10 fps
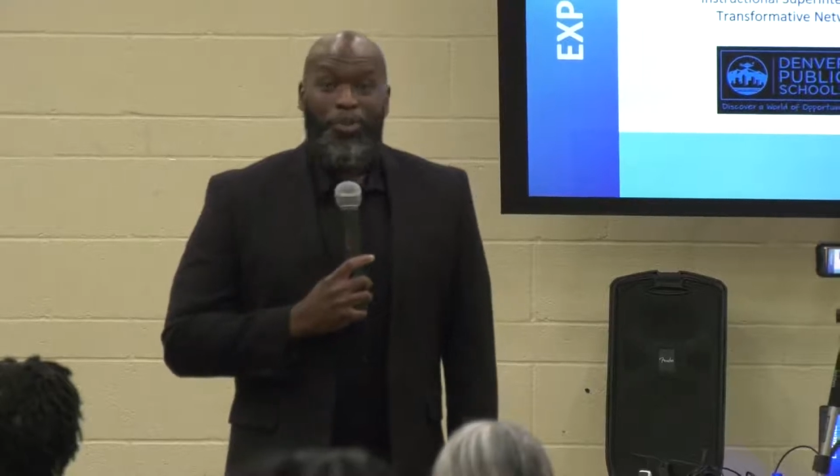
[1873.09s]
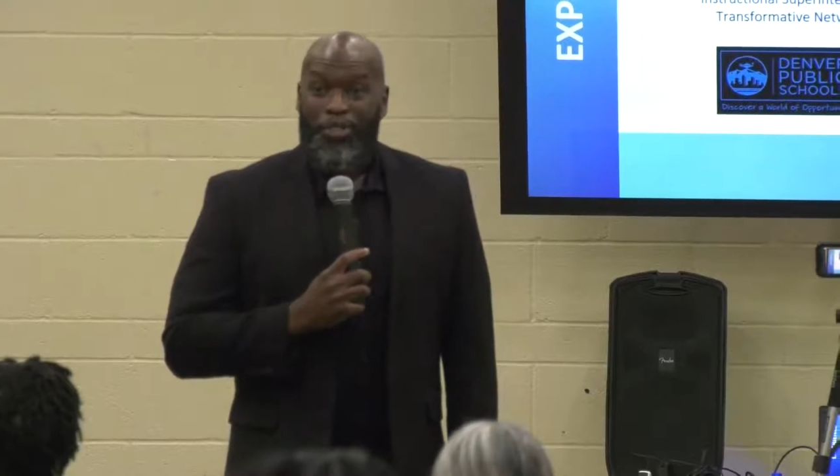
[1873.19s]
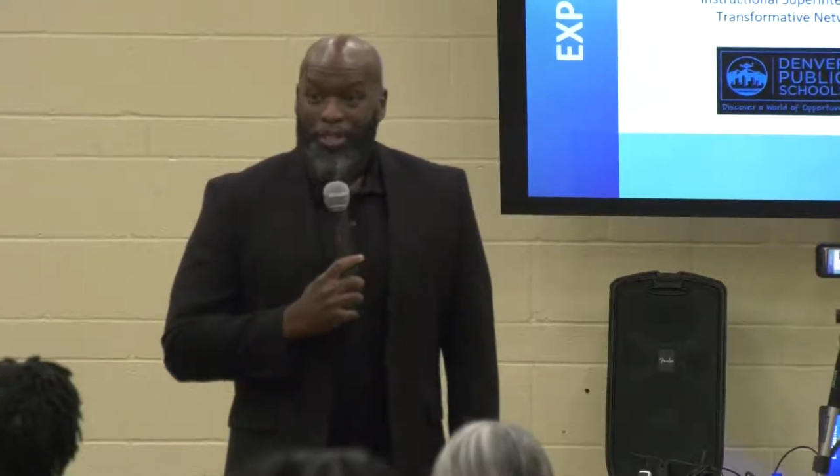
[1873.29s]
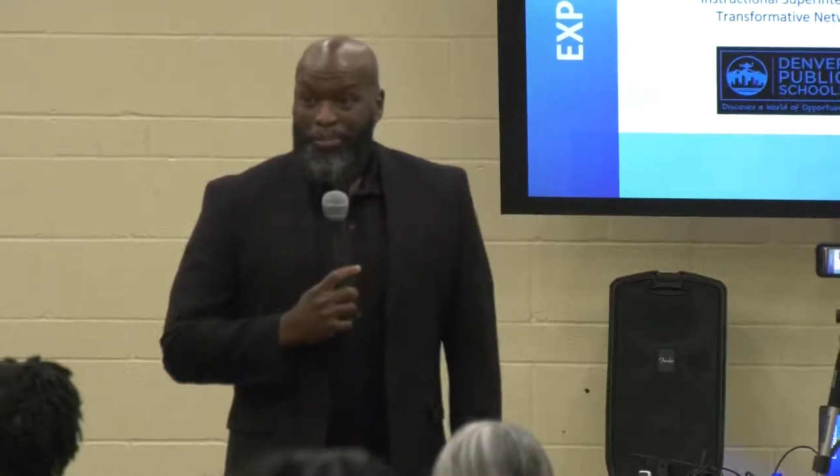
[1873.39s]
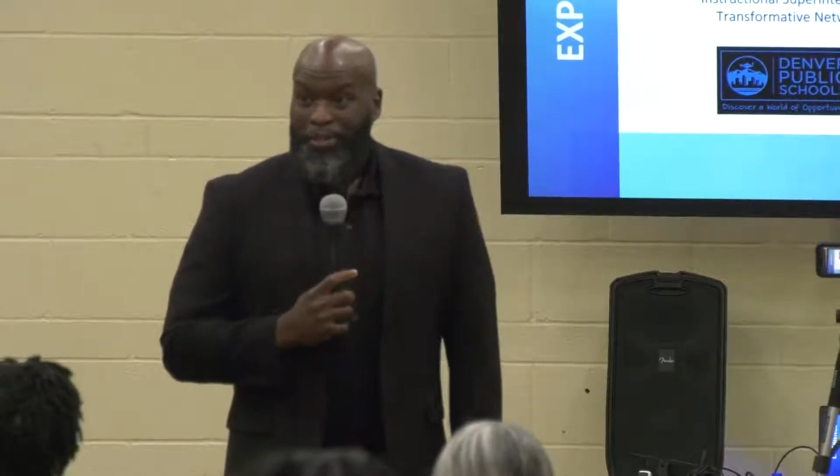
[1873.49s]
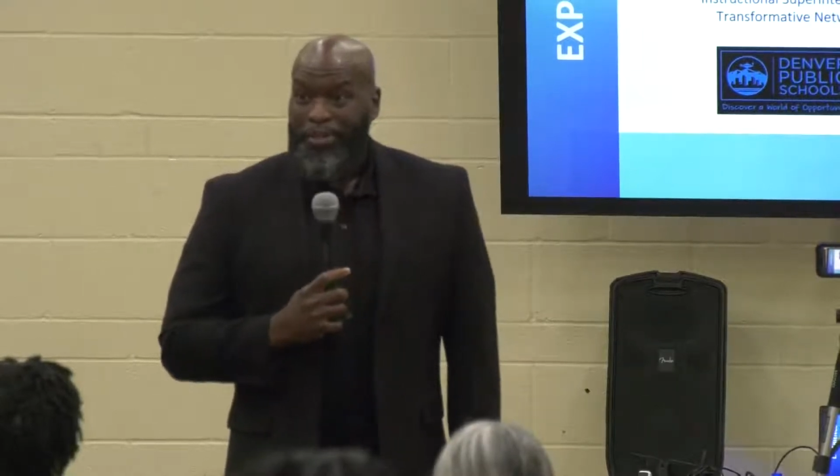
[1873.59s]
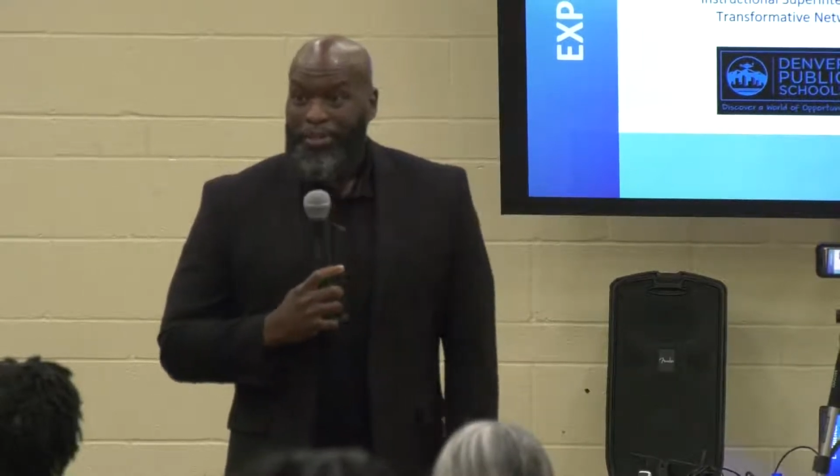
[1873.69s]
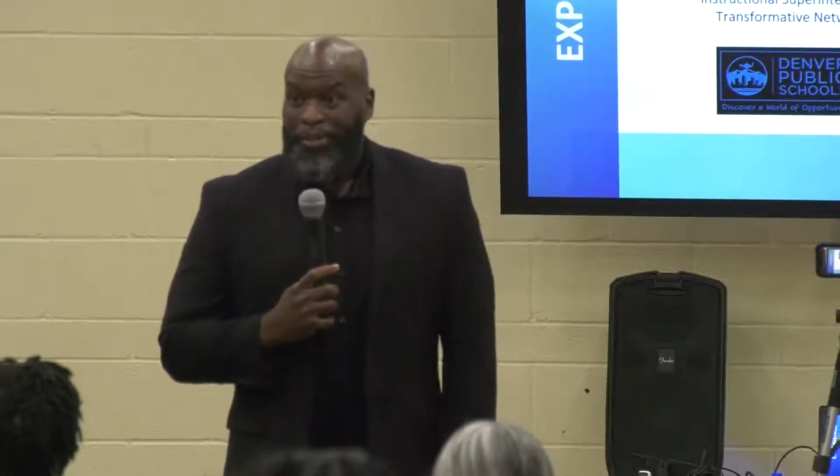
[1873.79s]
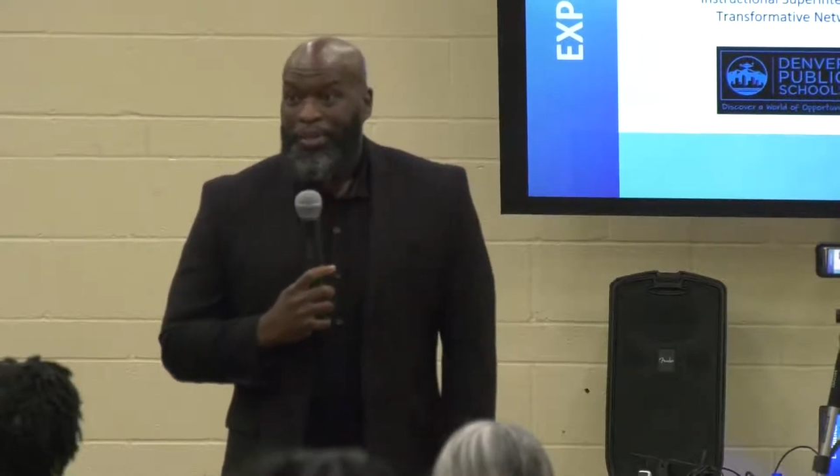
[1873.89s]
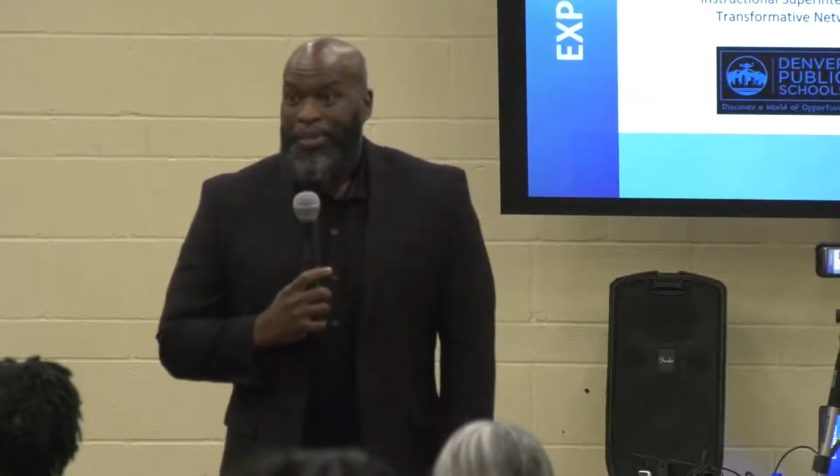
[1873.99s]
Williams
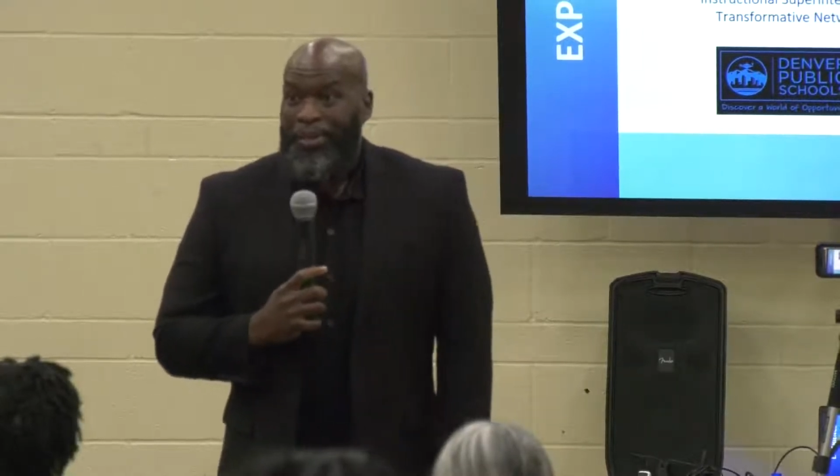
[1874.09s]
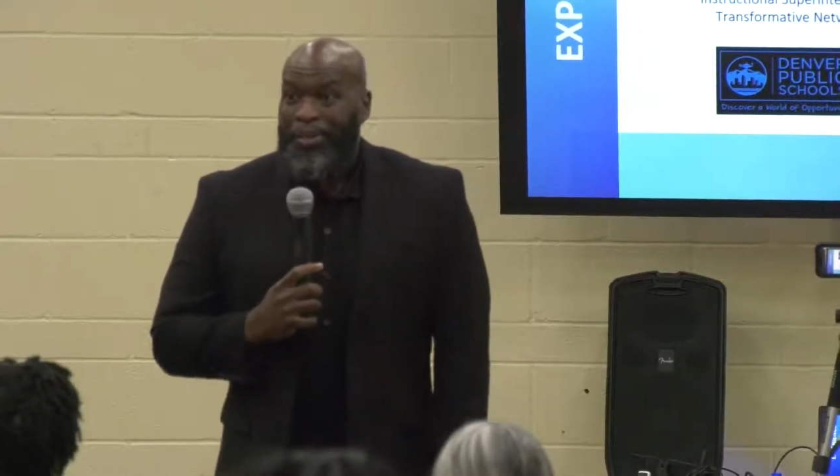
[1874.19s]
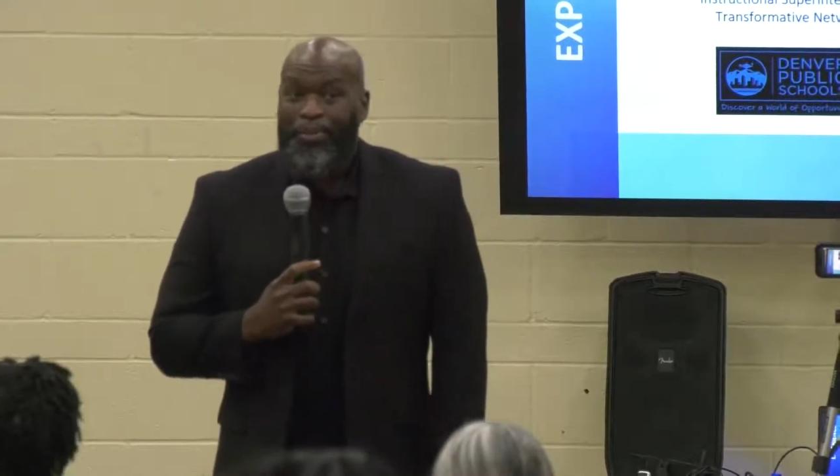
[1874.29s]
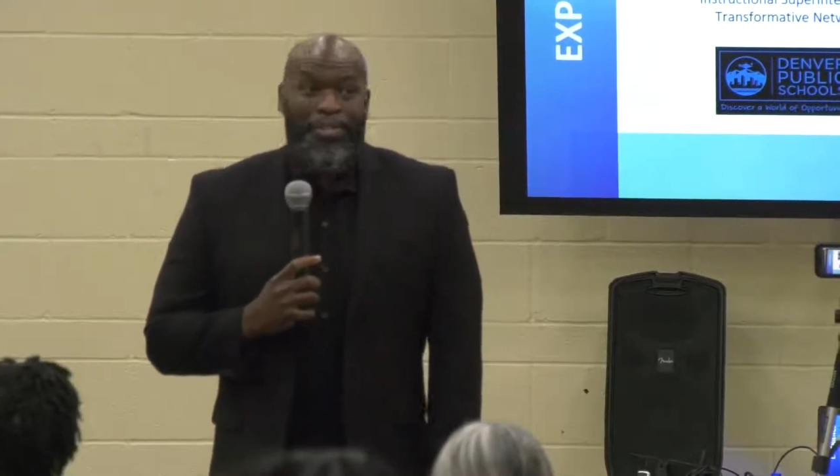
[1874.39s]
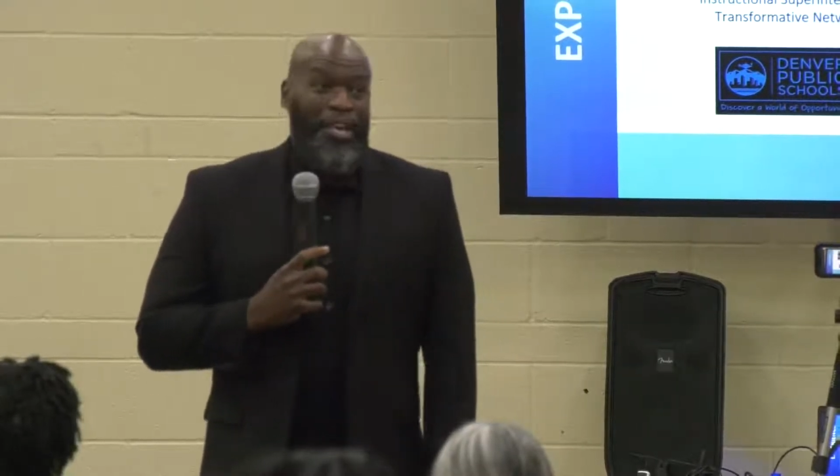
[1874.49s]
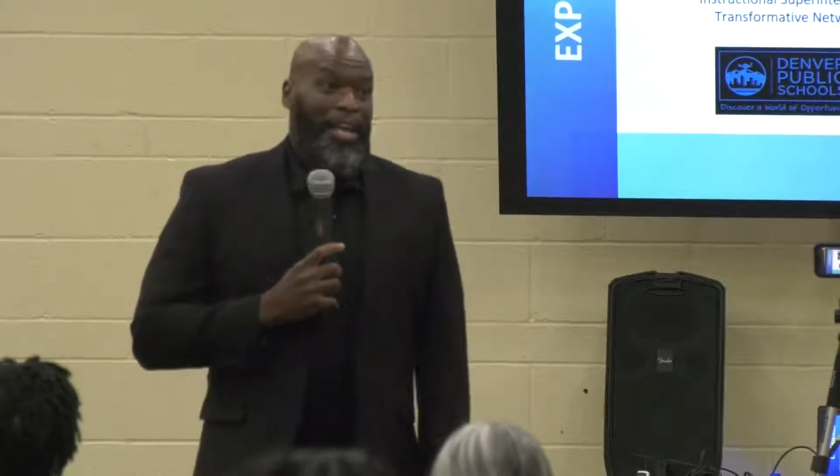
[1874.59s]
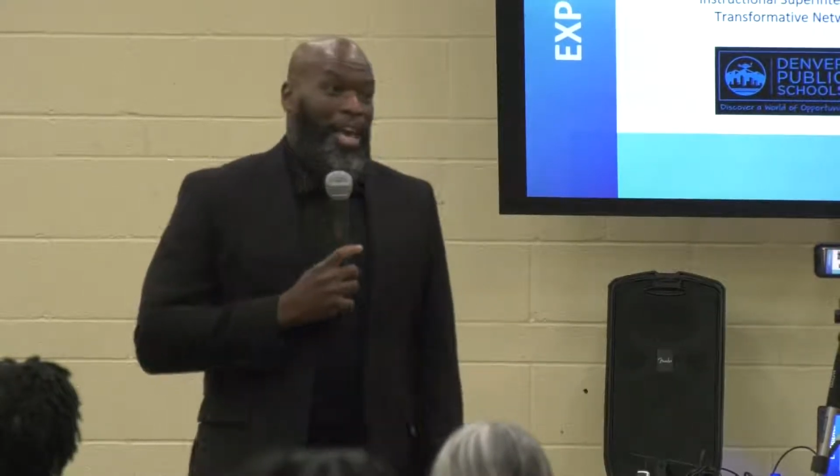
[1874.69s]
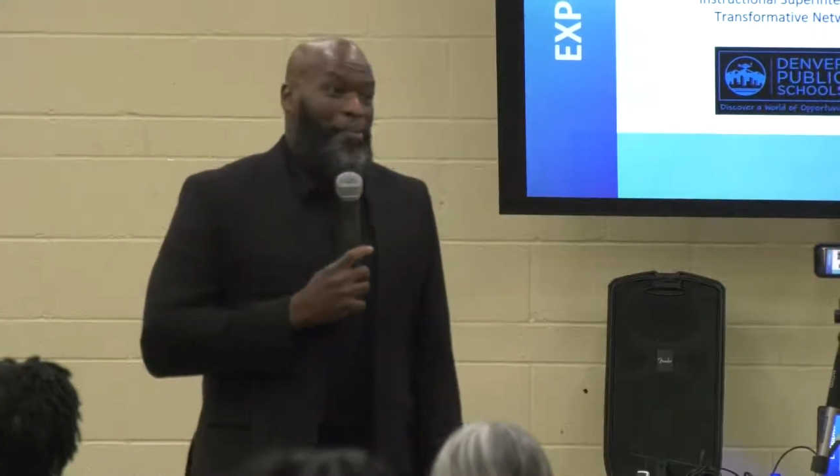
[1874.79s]
was not